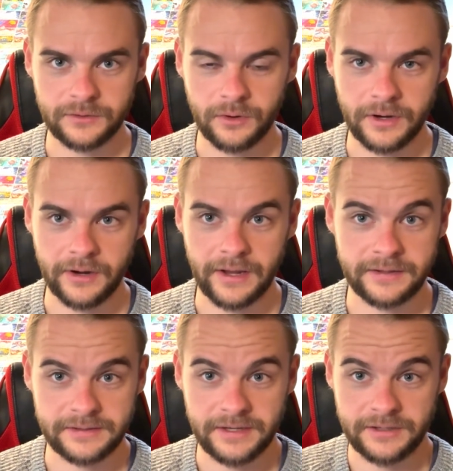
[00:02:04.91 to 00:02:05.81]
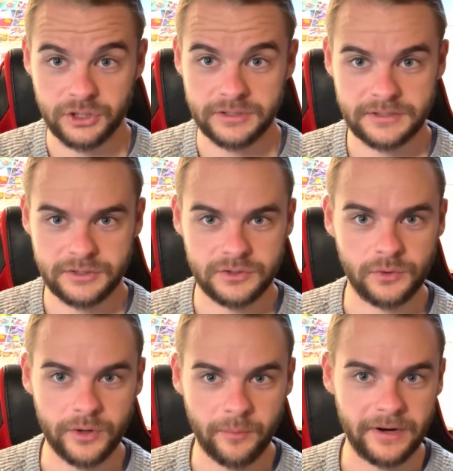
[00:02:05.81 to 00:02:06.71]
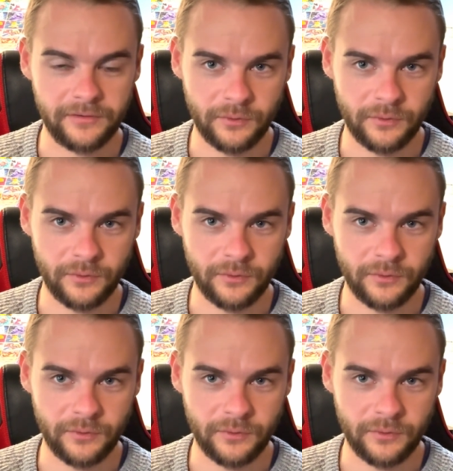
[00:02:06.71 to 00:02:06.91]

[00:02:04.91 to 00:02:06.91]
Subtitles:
longer and then just store your money